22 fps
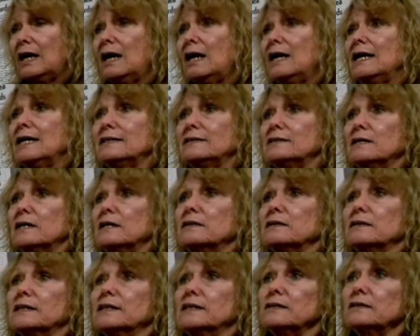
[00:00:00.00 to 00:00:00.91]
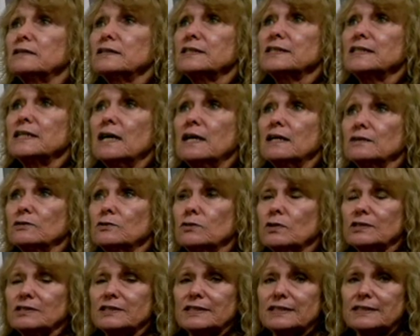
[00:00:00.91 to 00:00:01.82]
and guilty on
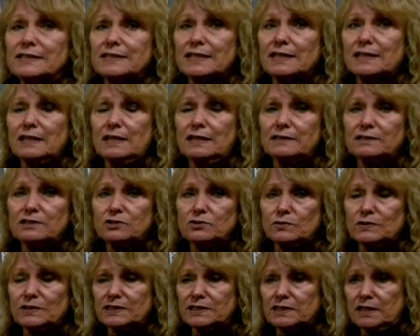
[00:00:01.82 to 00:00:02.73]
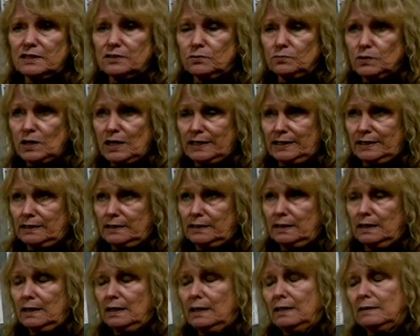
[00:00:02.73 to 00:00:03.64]
crossing state lines to incite a riot.
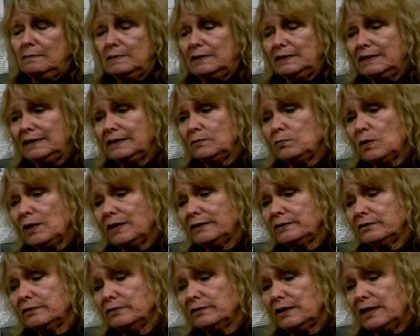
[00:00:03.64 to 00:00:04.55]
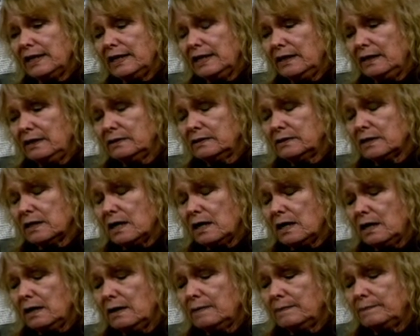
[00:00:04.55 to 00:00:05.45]
Lee Weiner and
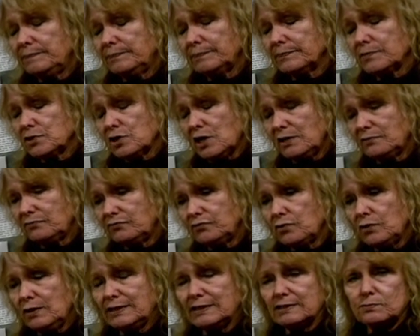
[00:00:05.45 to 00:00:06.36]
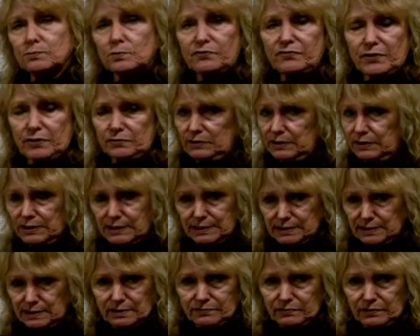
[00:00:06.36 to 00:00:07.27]
John Fritz were found
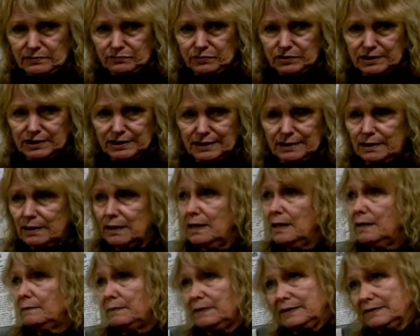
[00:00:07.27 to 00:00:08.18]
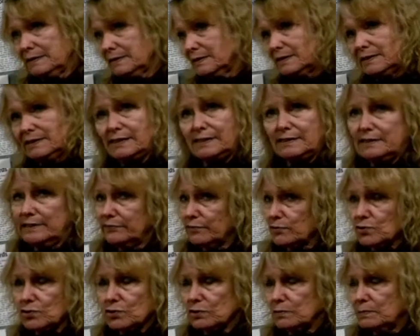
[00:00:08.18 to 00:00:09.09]
innocent of everything because they never
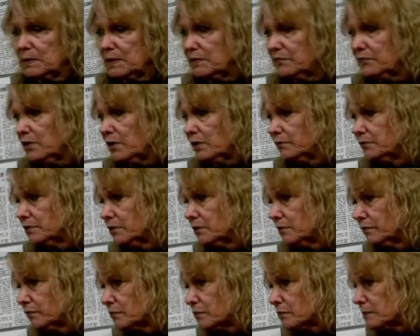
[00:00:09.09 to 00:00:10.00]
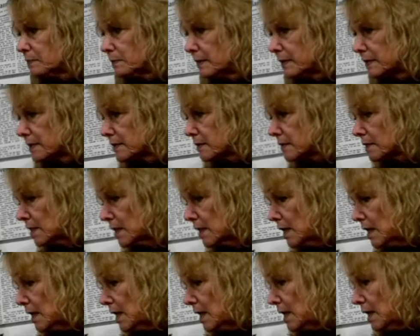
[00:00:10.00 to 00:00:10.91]
should have been involved in the first place.
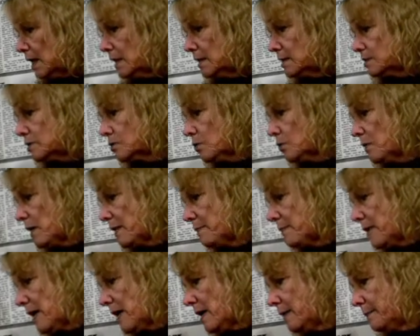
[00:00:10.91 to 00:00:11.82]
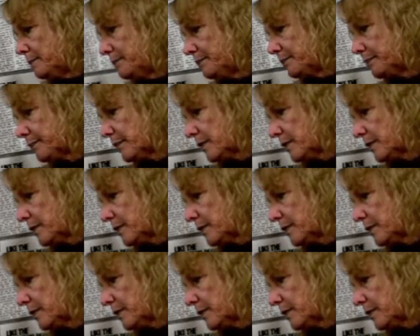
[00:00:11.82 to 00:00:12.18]
So my mom